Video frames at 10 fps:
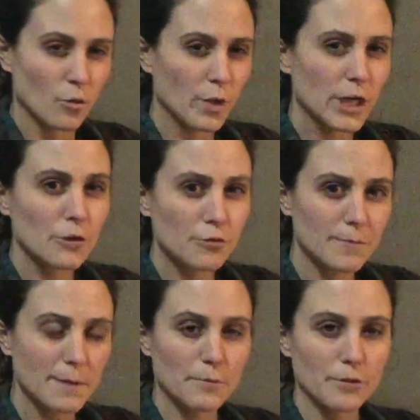What do you
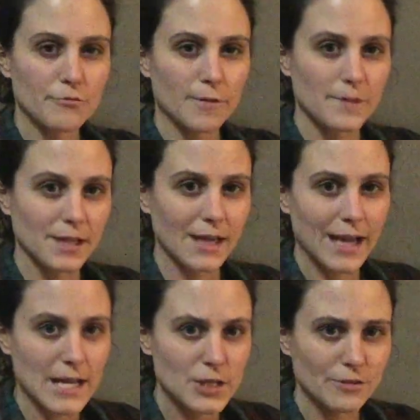remember from the
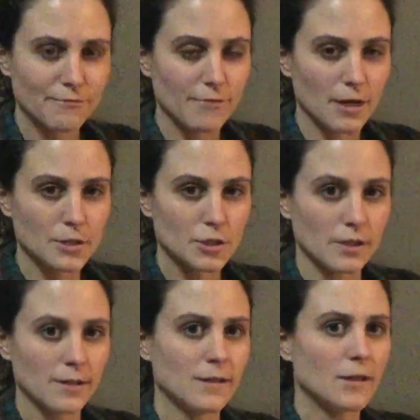negation
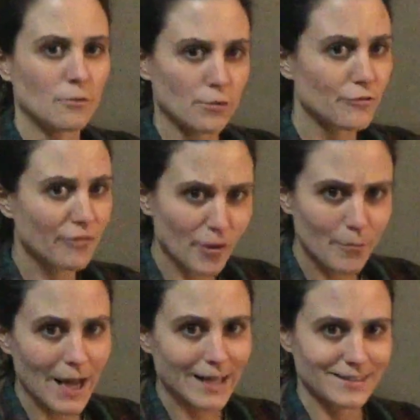function? Refer
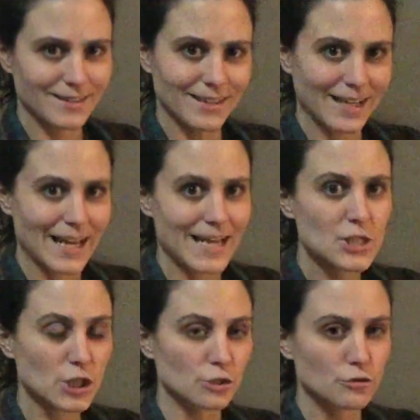back to the
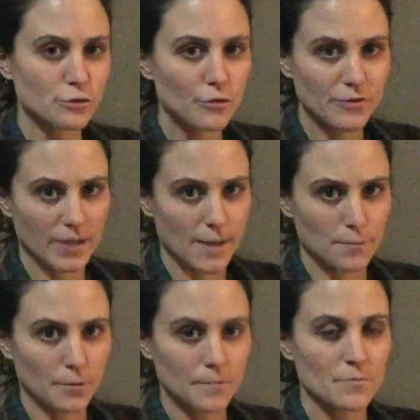negation truth
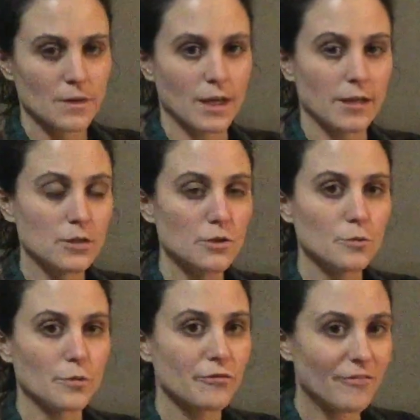table, and you
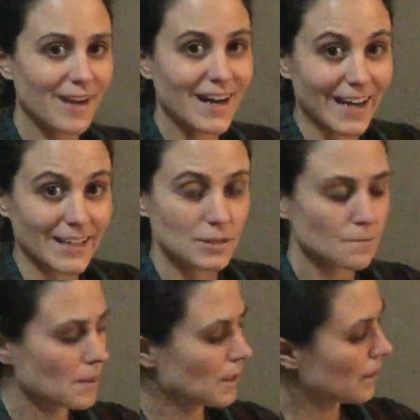will find
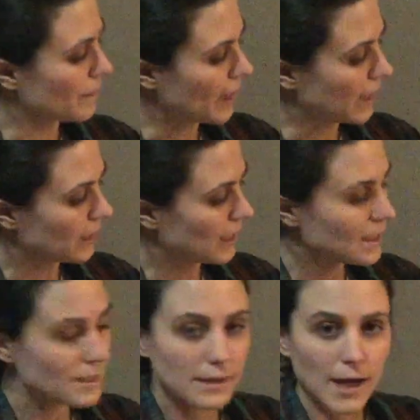that
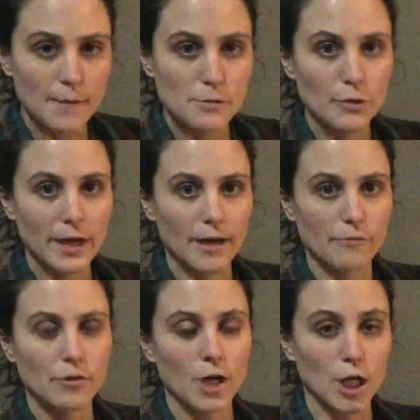anytime you
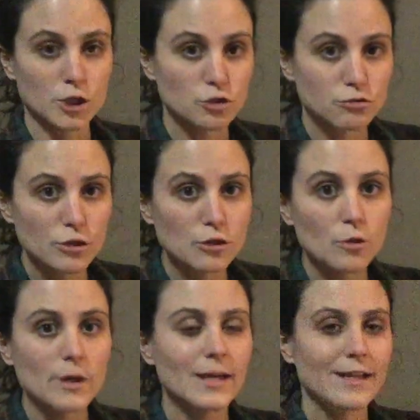have a
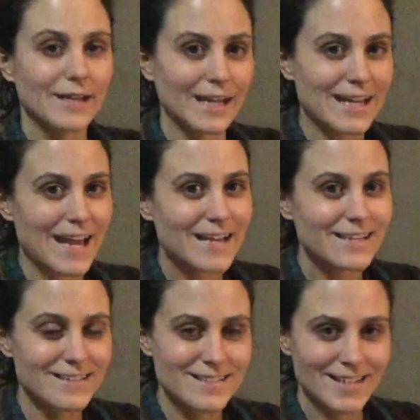true
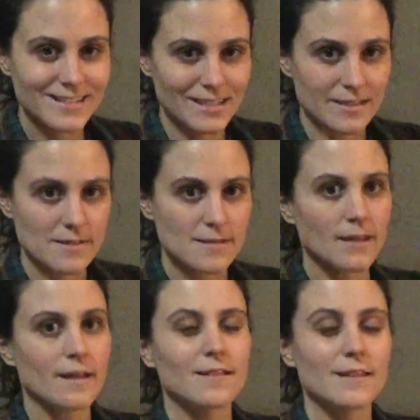negated sentence,
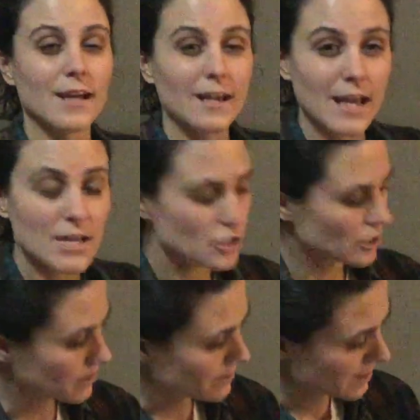the
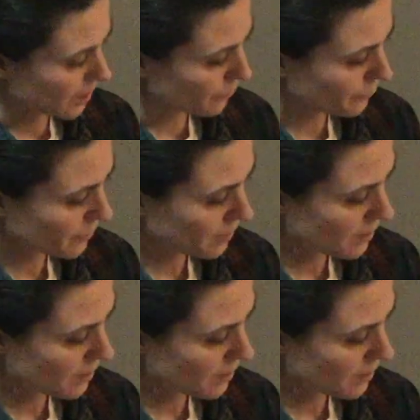negation itself